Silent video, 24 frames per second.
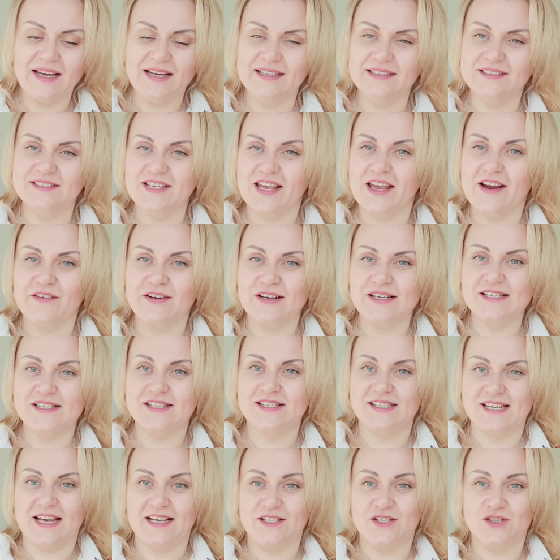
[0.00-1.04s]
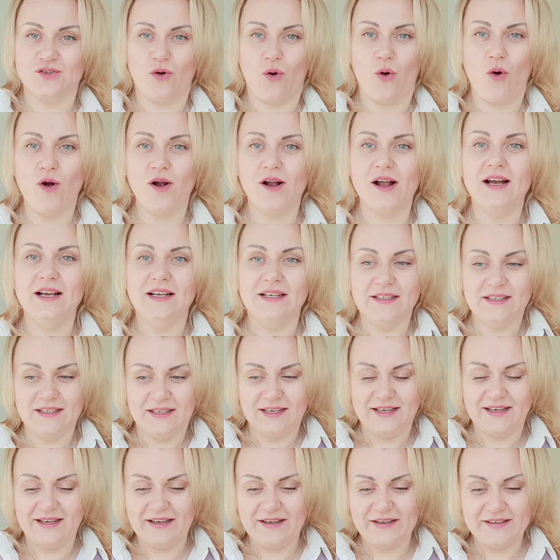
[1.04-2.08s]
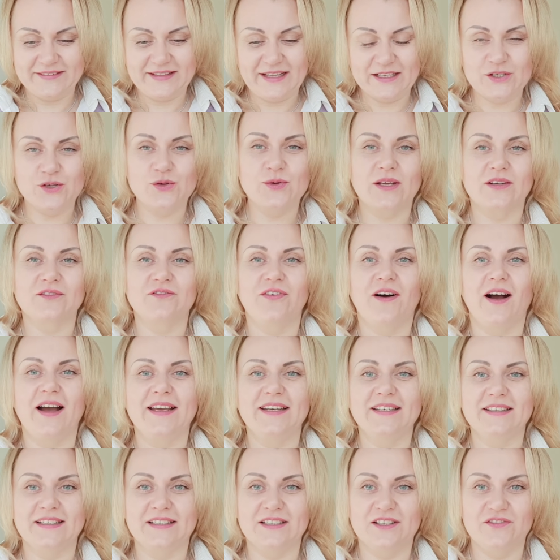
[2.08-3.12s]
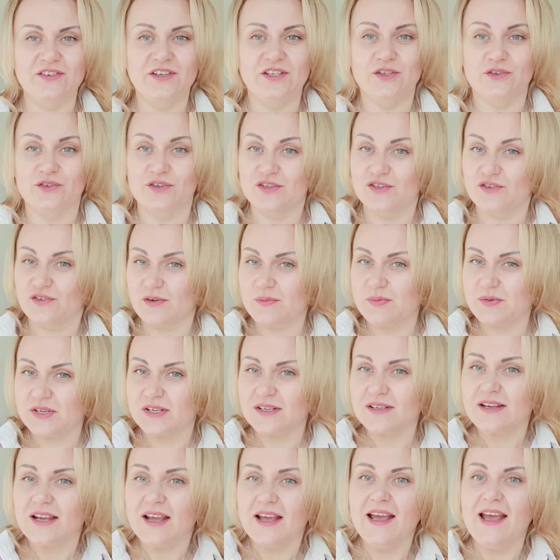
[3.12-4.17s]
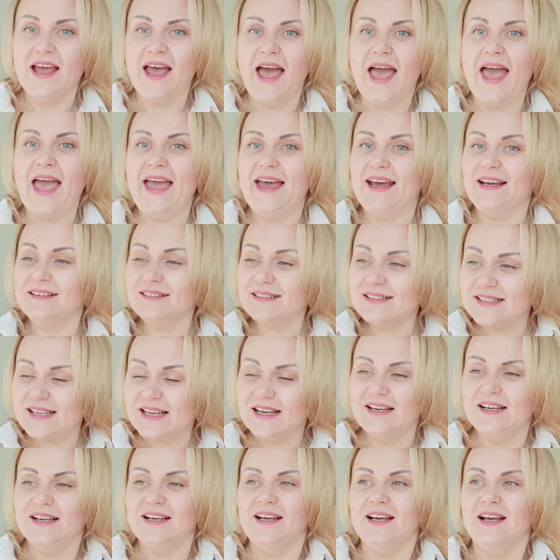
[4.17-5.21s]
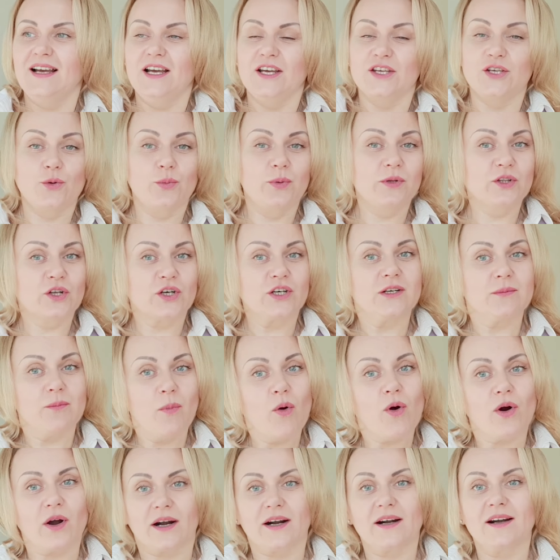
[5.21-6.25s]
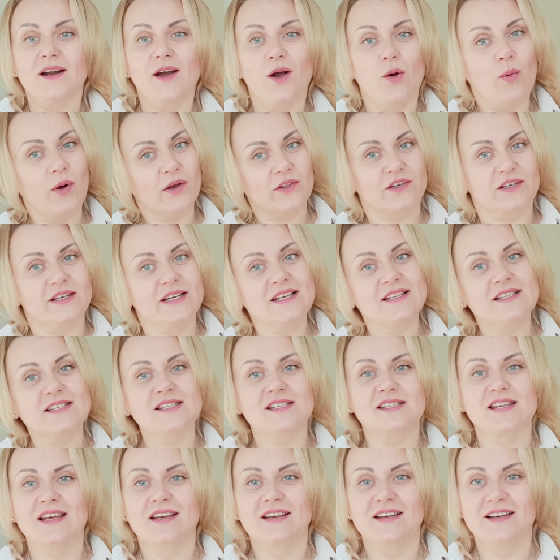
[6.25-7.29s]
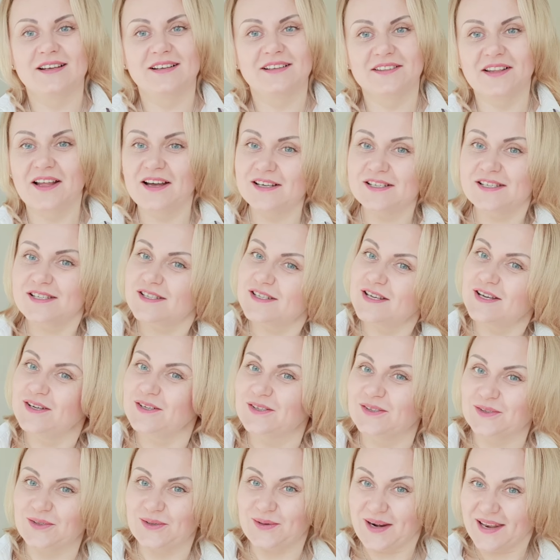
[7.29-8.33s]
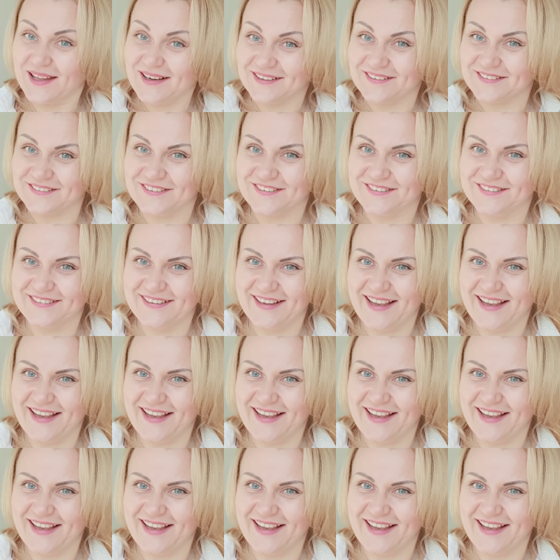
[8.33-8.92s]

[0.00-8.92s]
Terry's TED talk that you can find in the video description, and you will learn more whether it's lust or love.